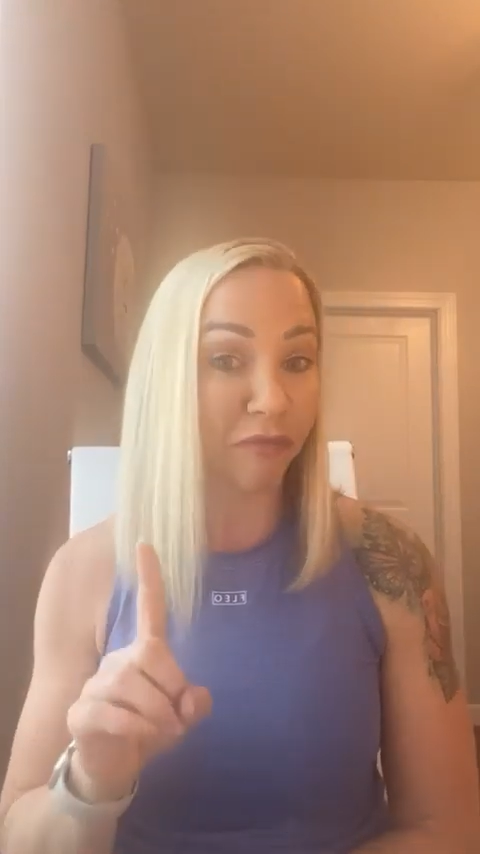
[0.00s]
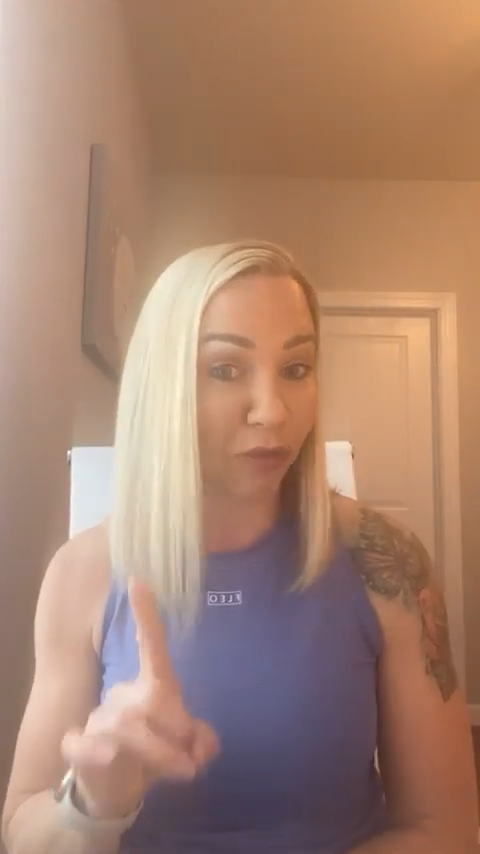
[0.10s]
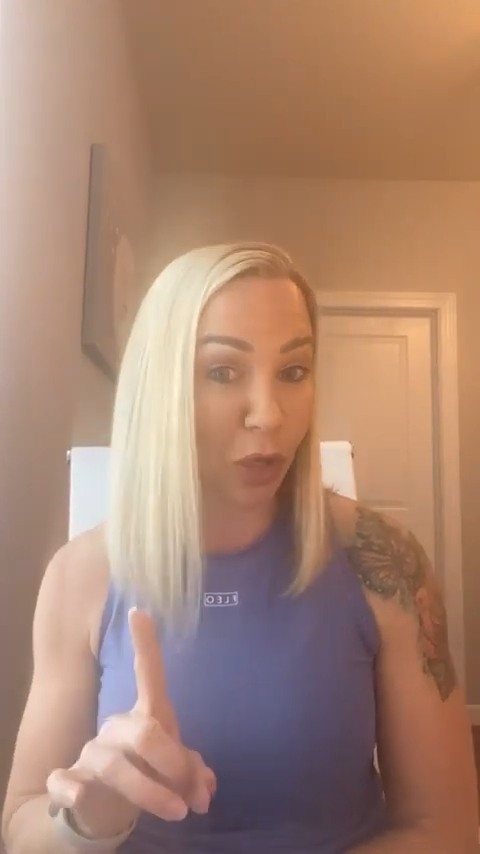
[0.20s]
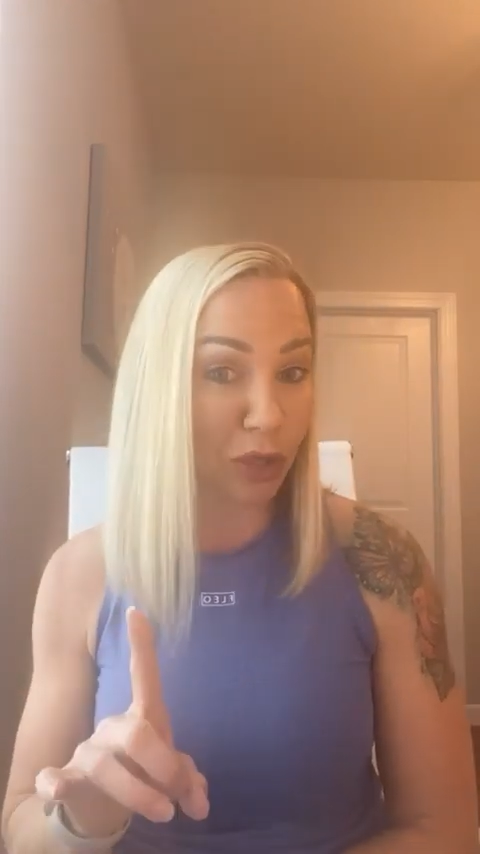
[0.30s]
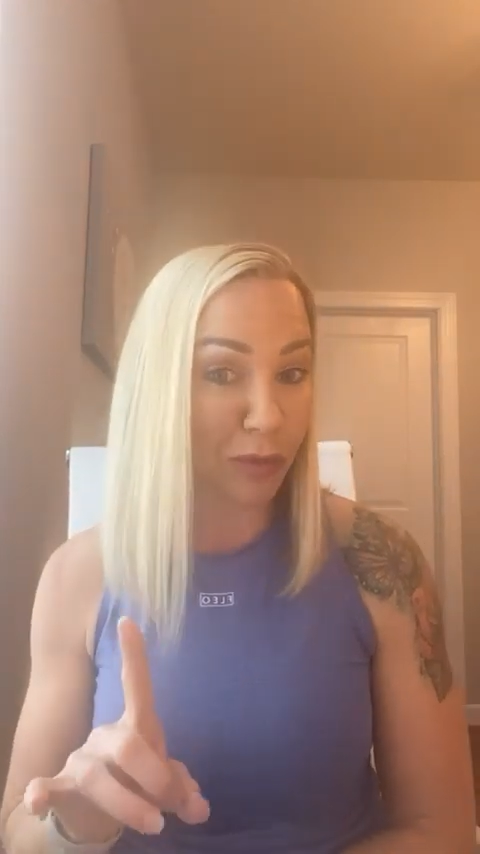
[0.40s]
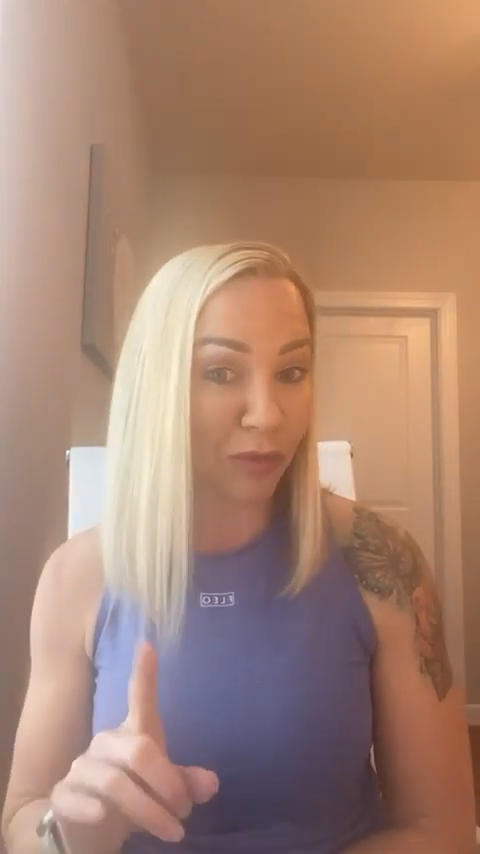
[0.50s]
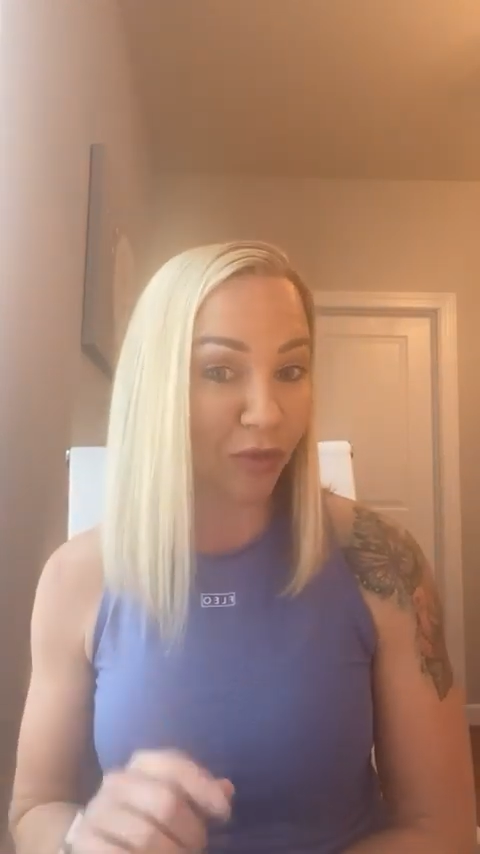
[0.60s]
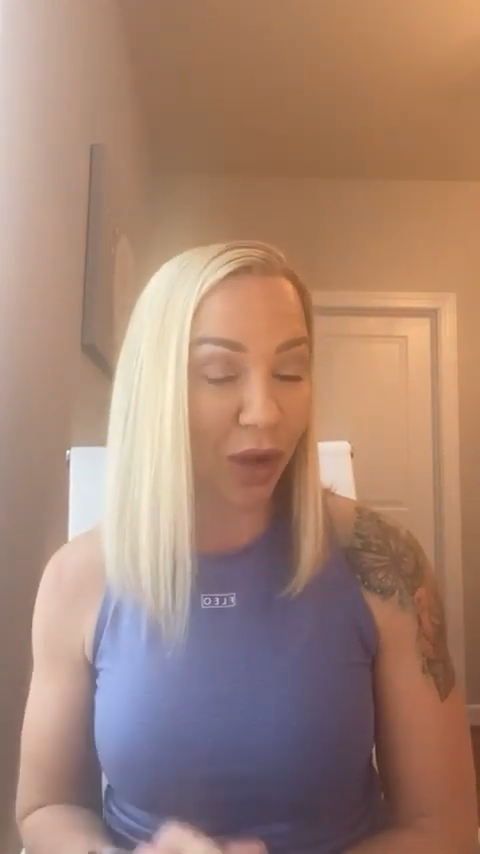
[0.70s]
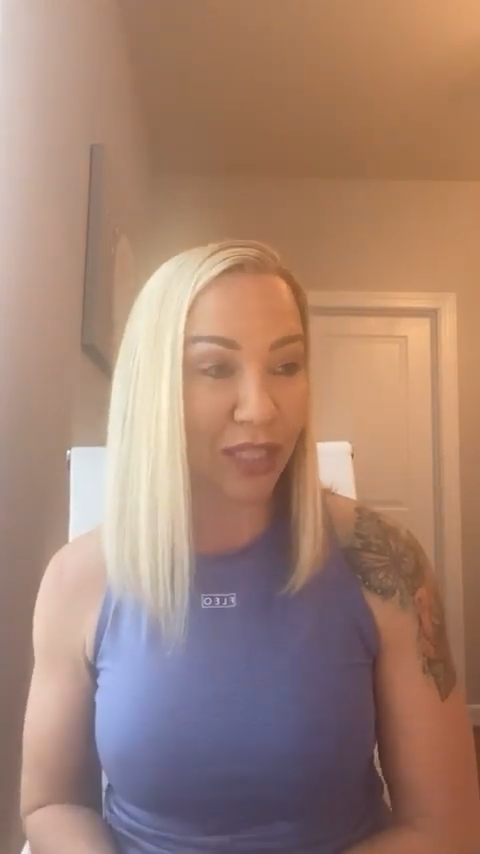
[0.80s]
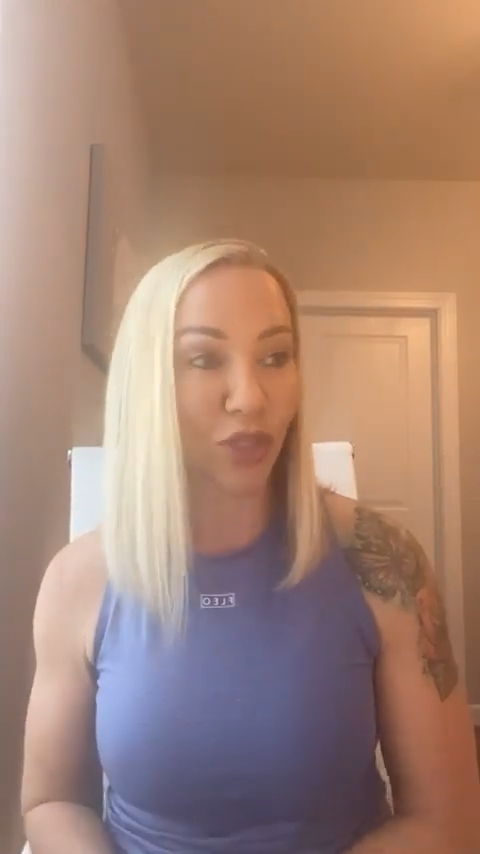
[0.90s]
First,
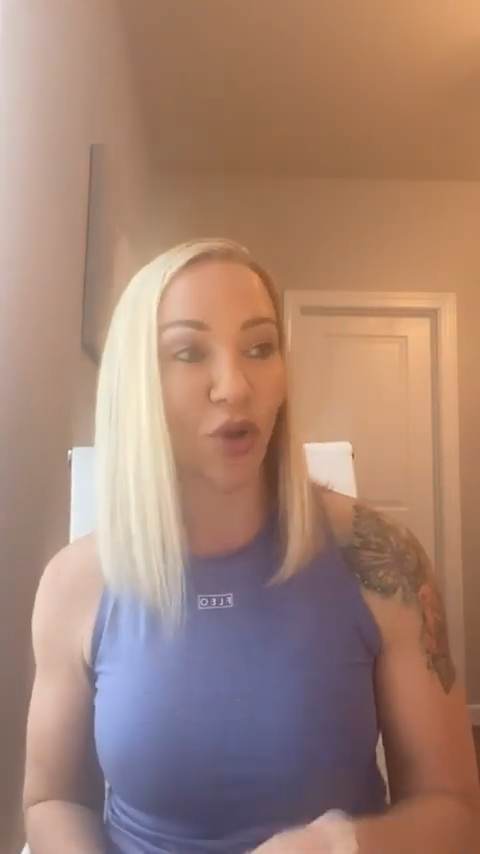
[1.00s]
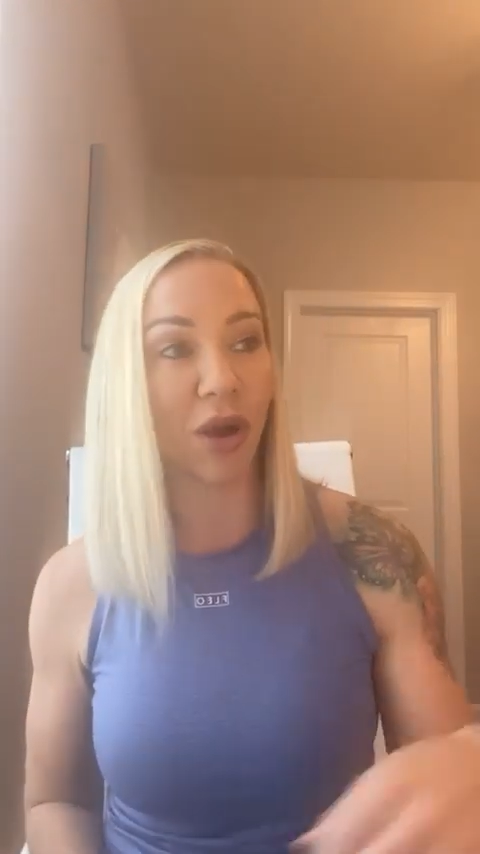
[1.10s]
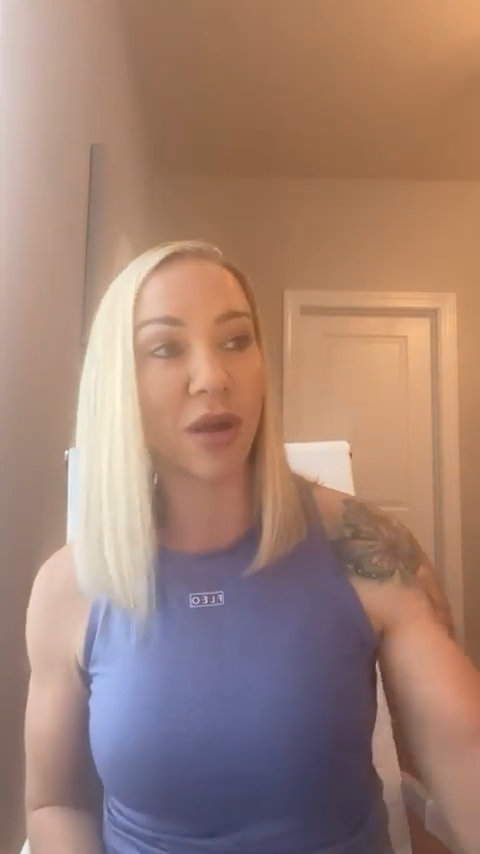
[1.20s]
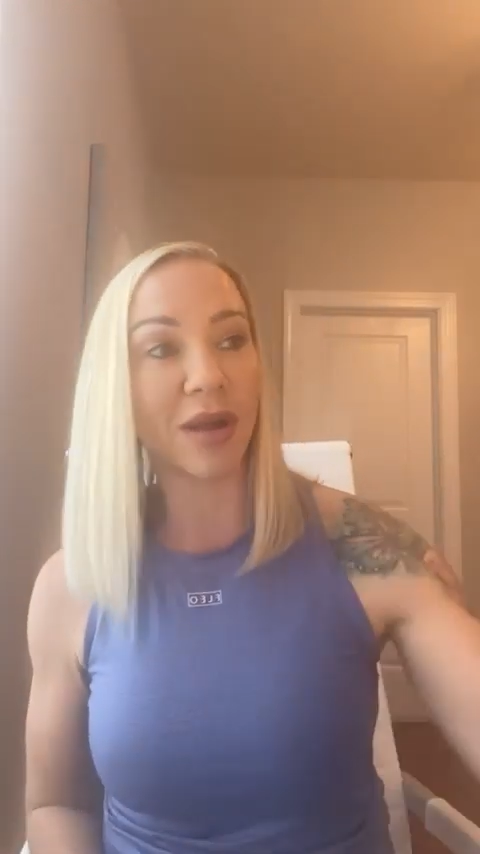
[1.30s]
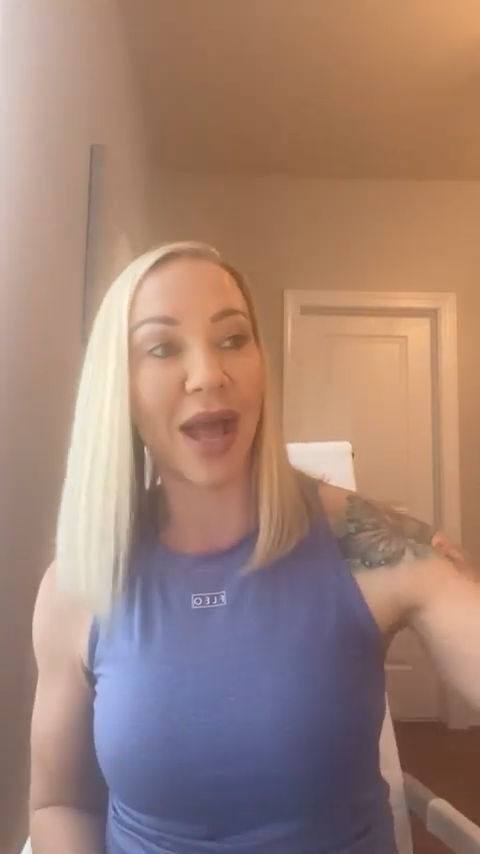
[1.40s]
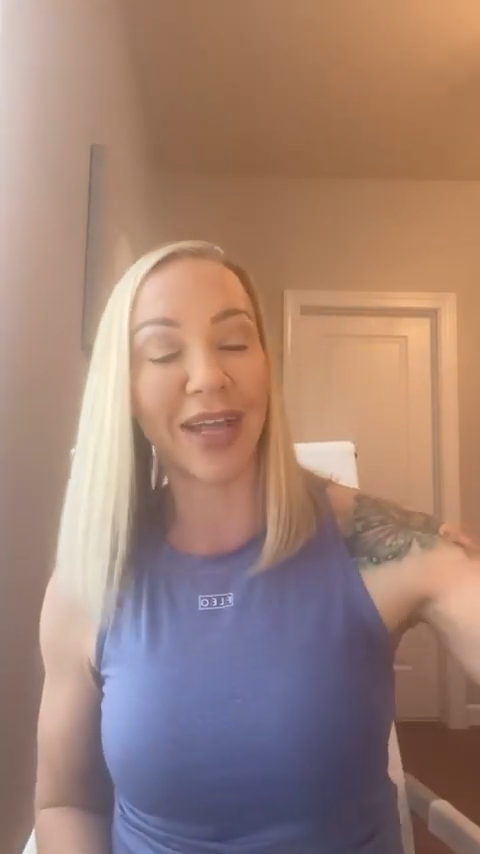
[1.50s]
before I start,